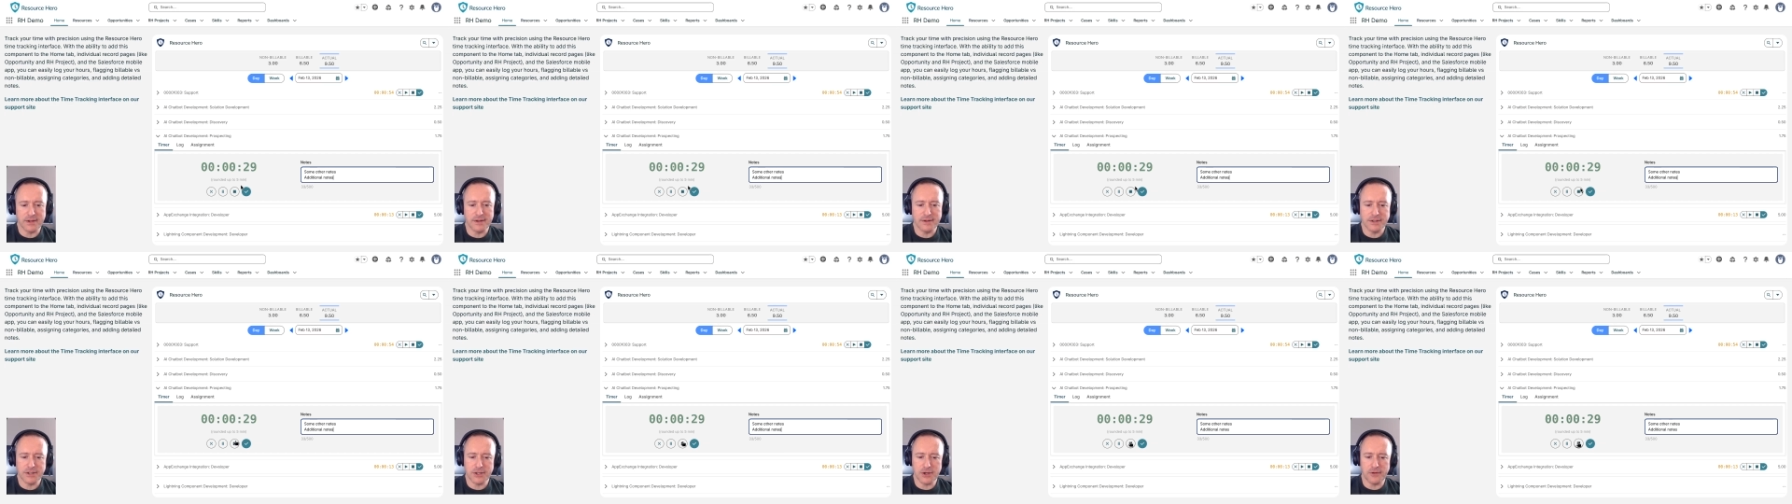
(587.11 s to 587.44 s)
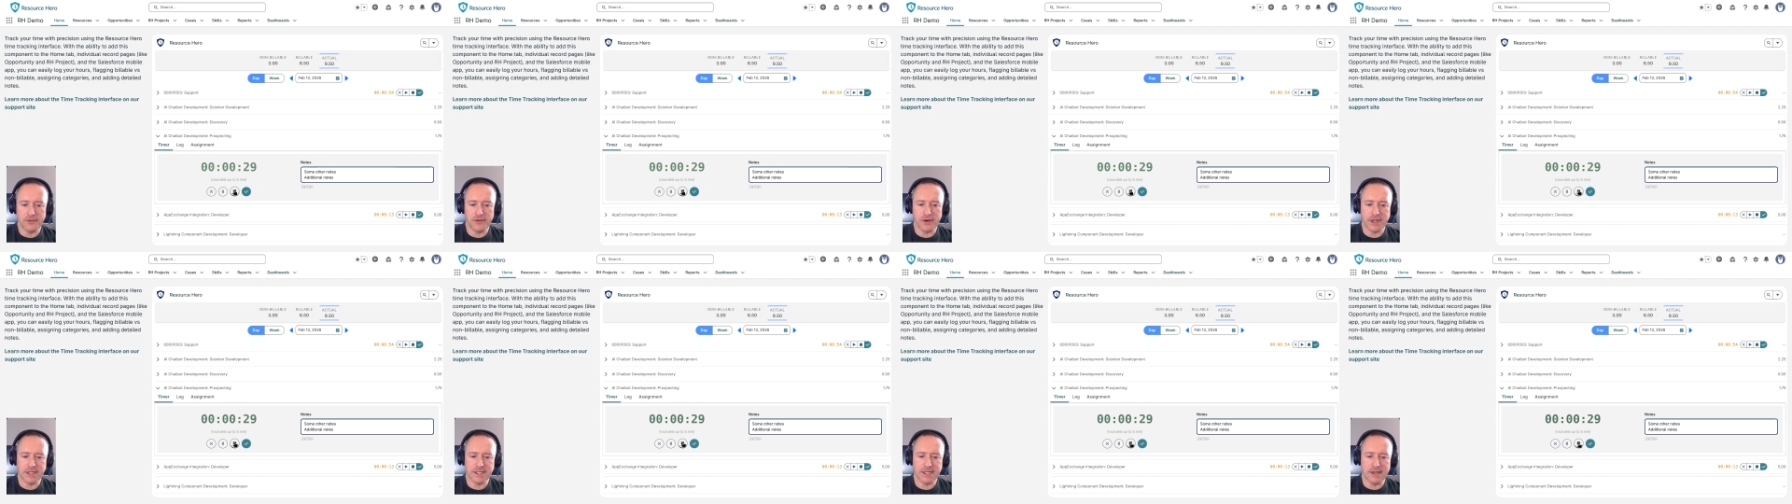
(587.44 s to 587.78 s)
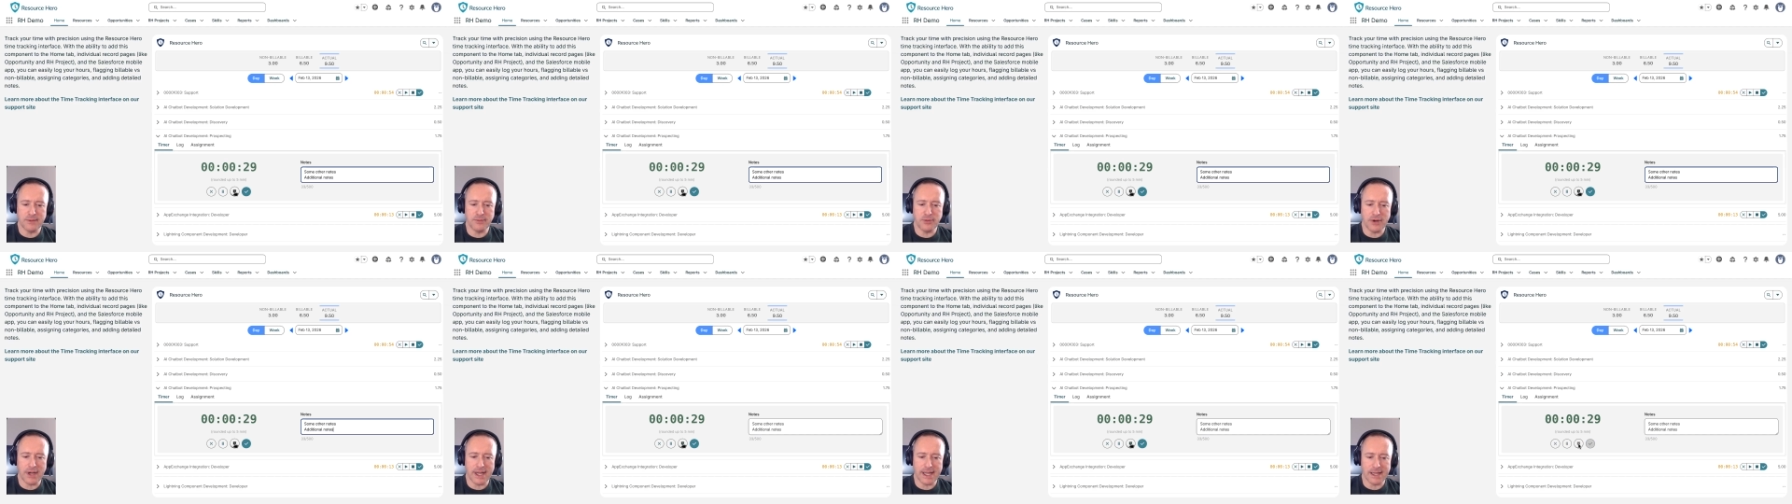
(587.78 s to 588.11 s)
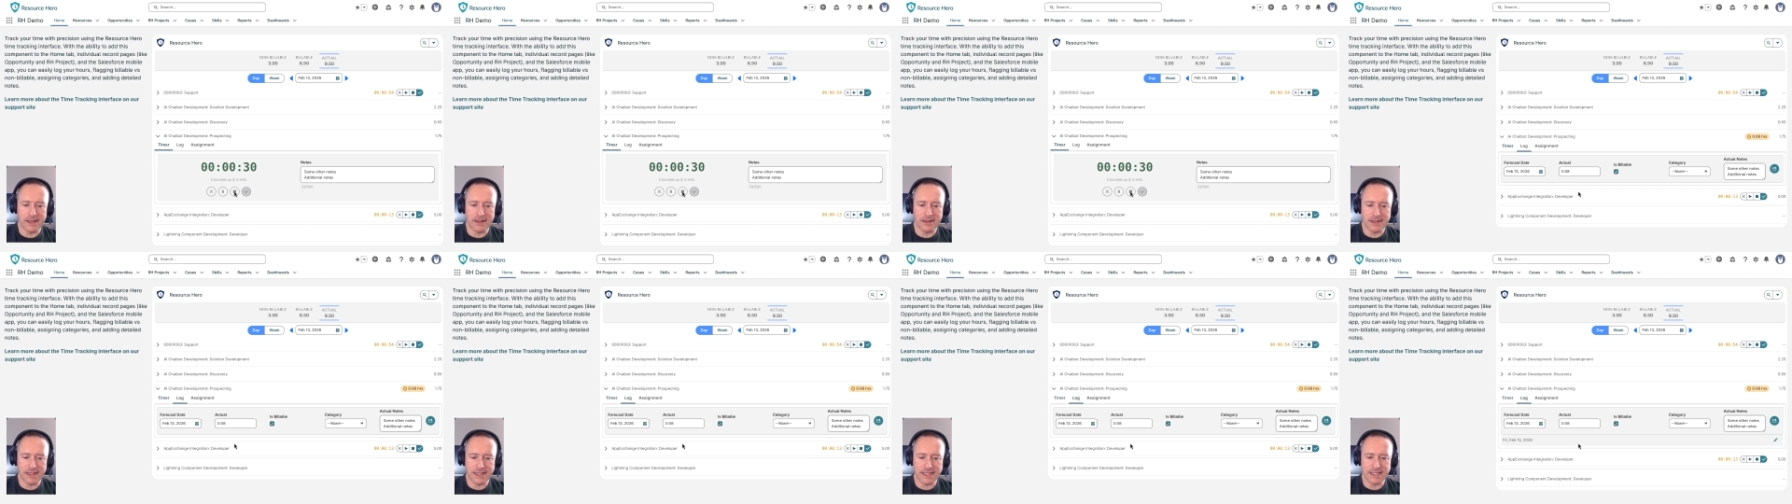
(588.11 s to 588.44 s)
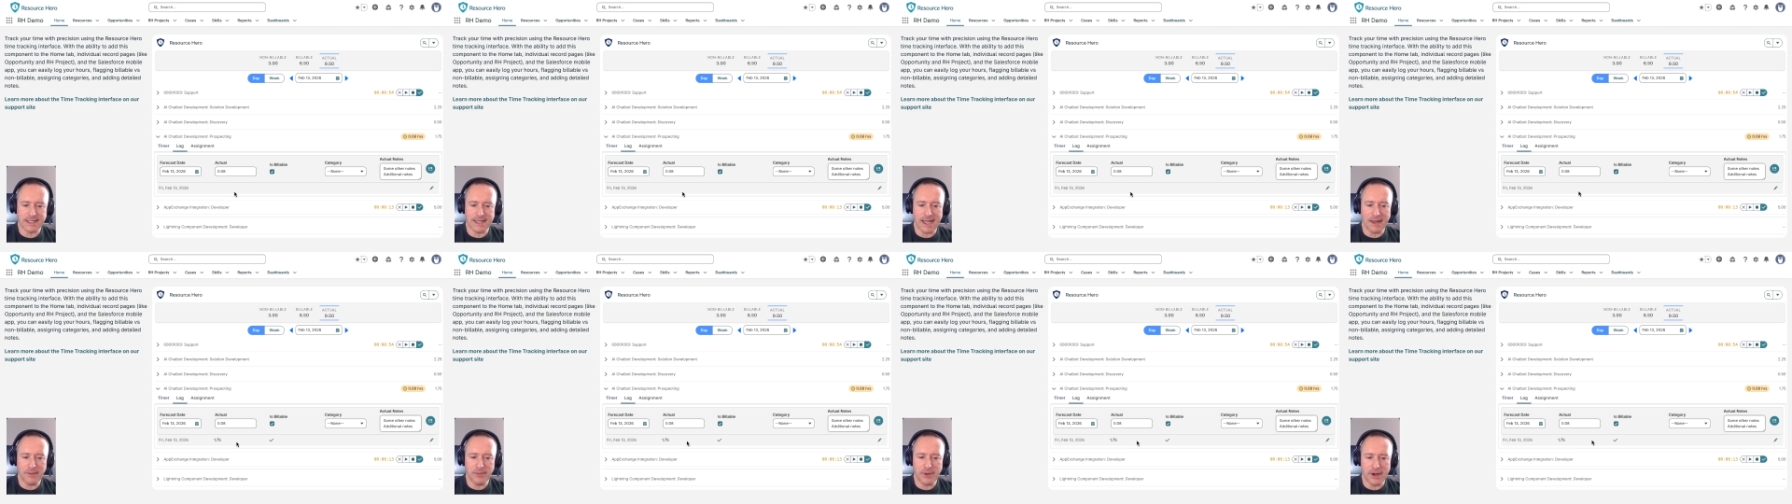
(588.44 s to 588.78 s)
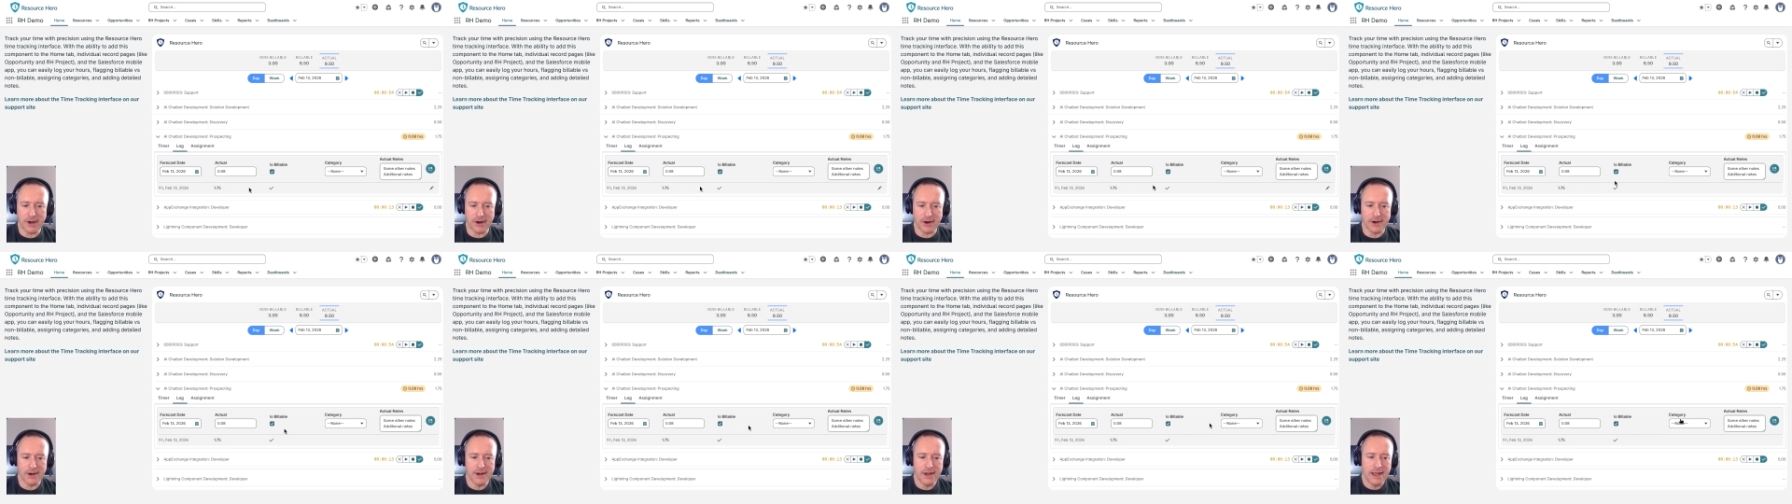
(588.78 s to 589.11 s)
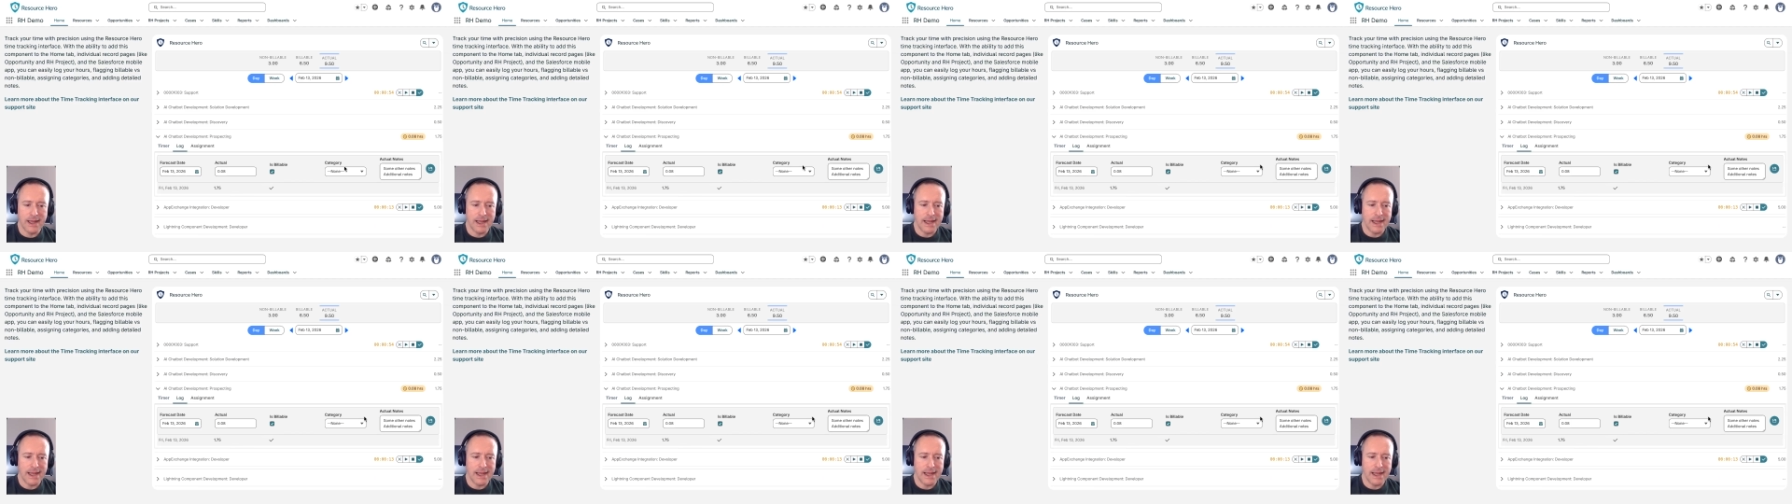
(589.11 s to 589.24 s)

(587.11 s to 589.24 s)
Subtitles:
So for example, I can click stop here.